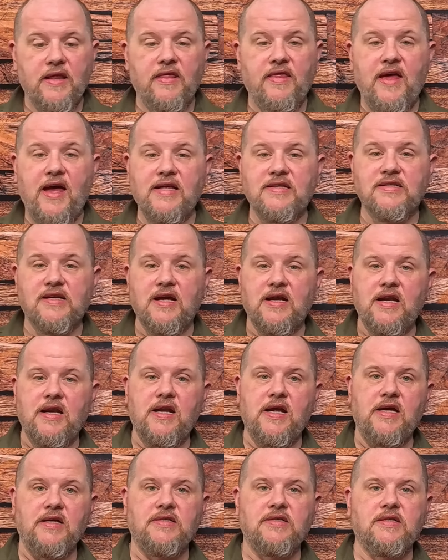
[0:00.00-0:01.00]
That's kind of
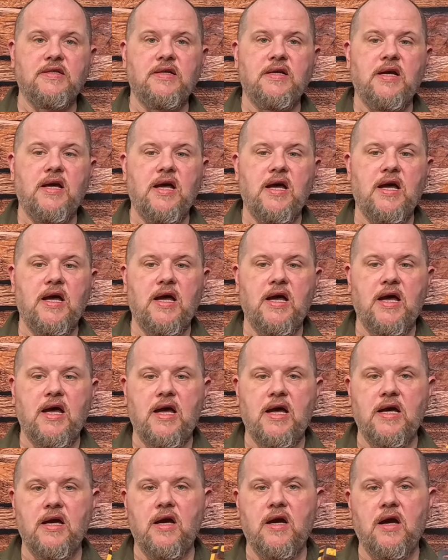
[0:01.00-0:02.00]
nice.
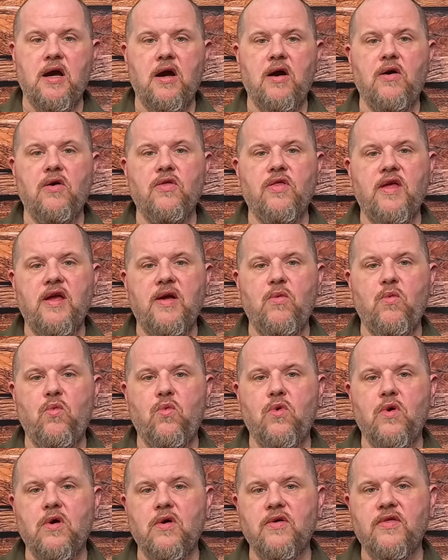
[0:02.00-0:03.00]
Are they
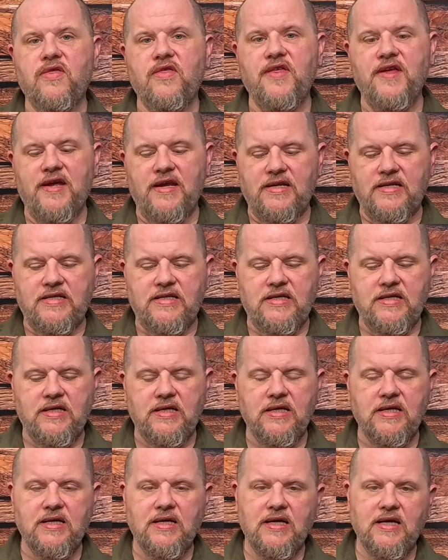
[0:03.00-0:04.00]
worth it?
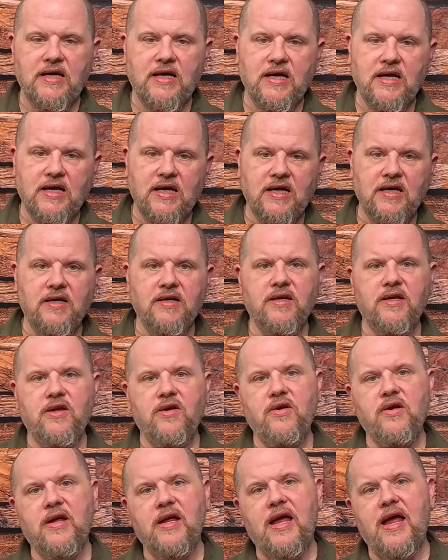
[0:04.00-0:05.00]

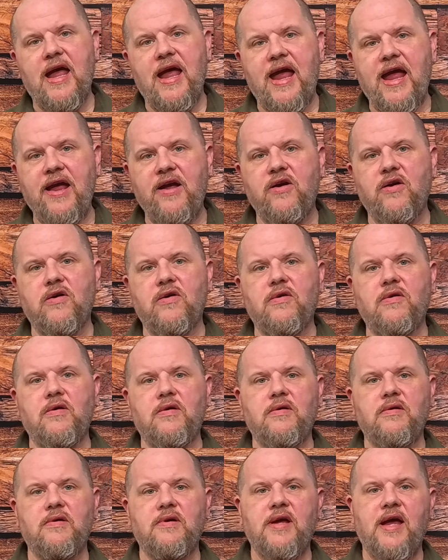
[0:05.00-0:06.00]
You can get Anker,
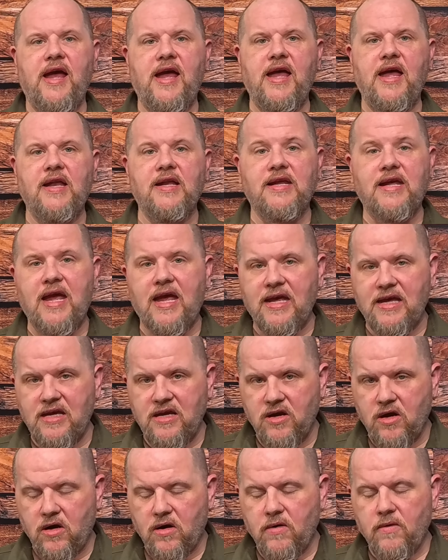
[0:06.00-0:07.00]

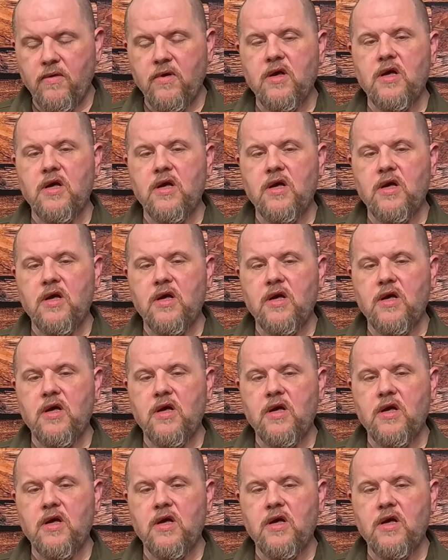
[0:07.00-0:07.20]
A-N-K-E-R,